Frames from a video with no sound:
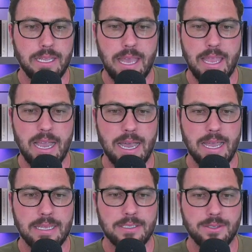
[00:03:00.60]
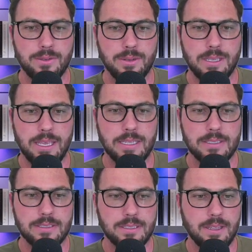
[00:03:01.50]
AI to
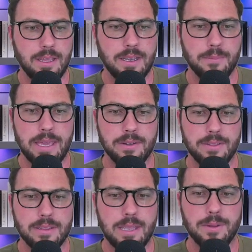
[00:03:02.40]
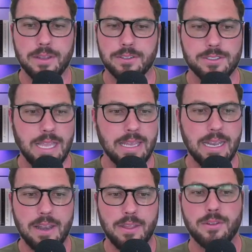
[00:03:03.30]
kids in a manner that they would understand at
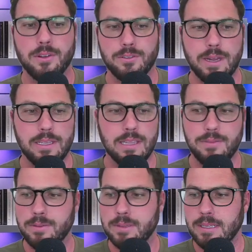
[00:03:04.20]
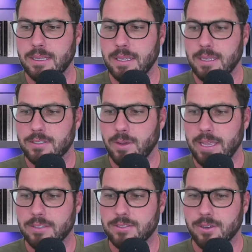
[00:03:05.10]
a 3rd grade level. So I
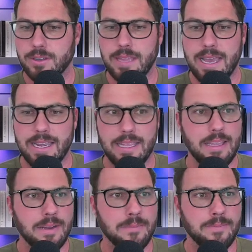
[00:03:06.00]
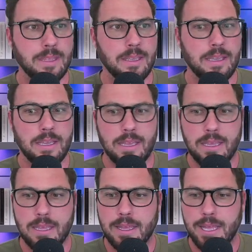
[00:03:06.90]
inserted that in there.
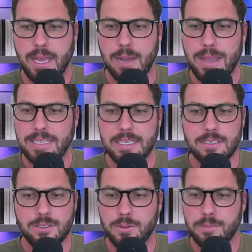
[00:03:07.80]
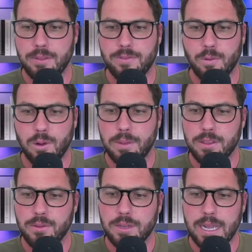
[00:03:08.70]
I didn't do it before, but
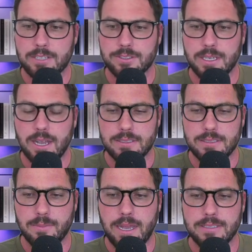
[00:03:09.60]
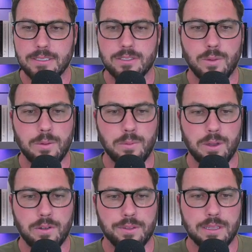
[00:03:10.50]
you can actually customize. This is what we
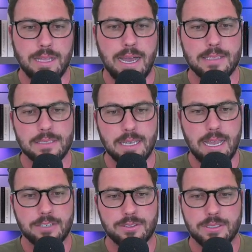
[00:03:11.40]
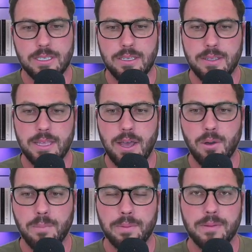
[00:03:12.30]
went over in the last and actually
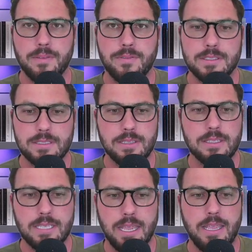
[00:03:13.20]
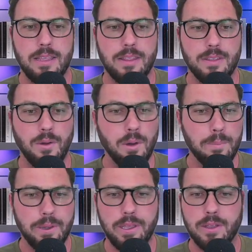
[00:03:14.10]
help facilitate the
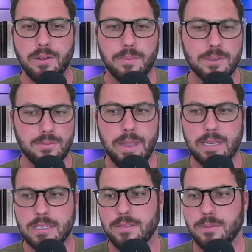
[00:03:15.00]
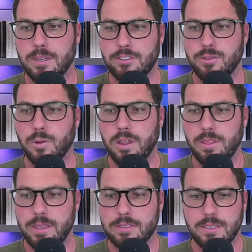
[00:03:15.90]
opening or perspective in which you want
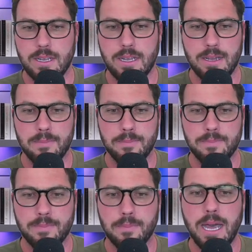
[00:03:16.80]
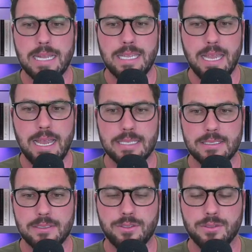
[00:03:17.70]
this
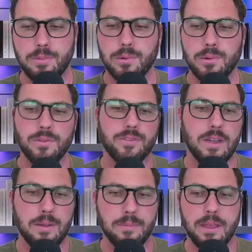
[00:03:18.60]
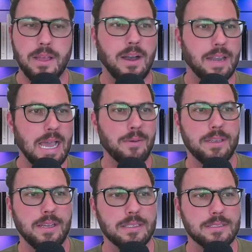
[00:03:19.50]
podcast to pull from on how it
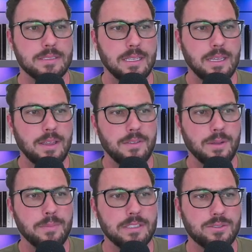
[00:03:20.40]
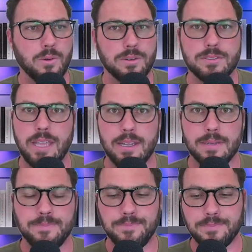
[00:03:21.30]
does from the source data.
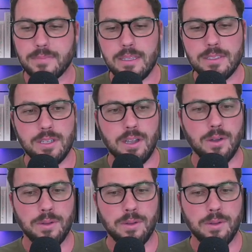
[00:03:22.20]
So